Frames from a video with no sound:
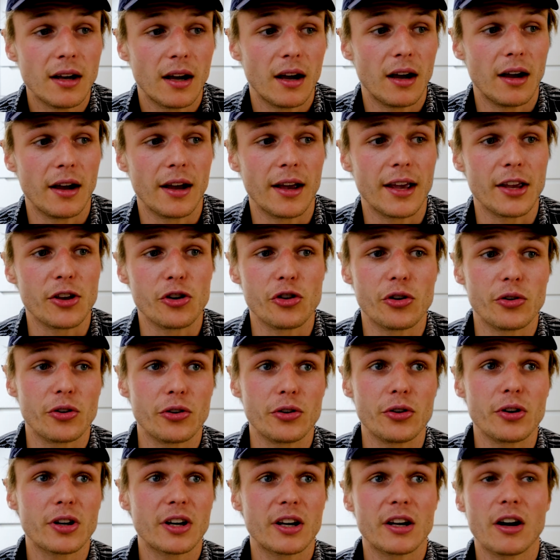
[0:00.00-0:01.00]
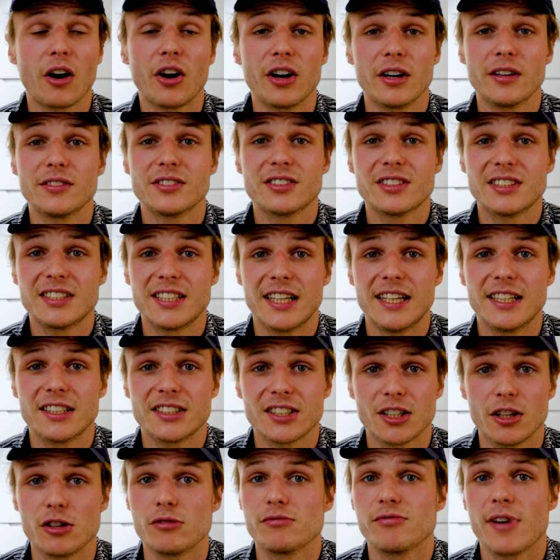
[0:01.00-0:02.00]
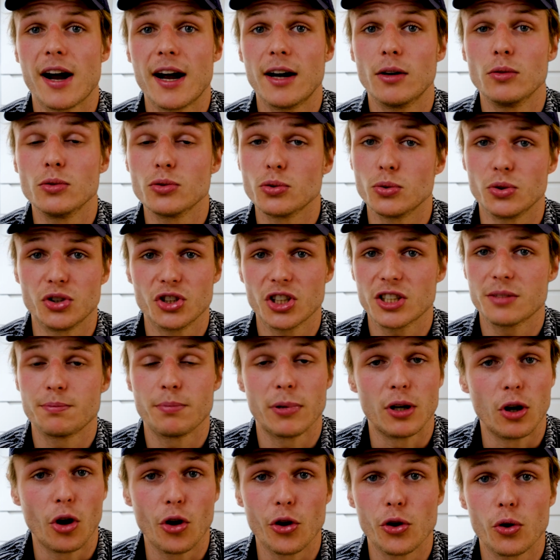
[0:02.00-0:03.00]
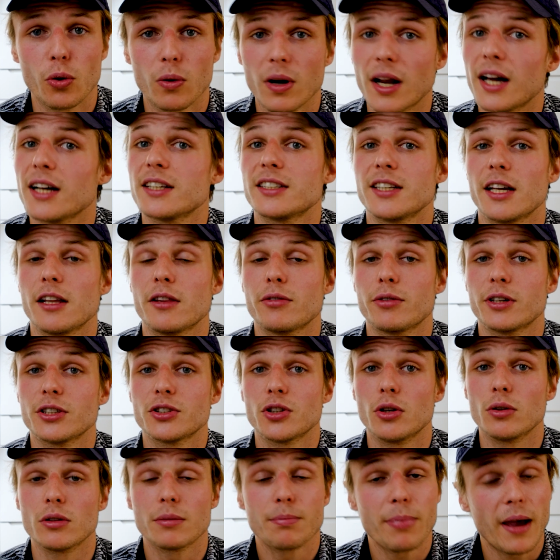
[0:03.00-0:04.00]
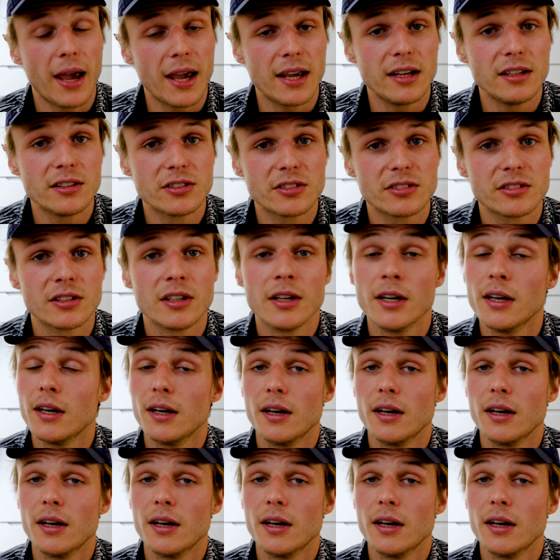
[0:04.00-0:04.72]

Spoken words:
You can kind of sit around or just below your lactate threshold pace,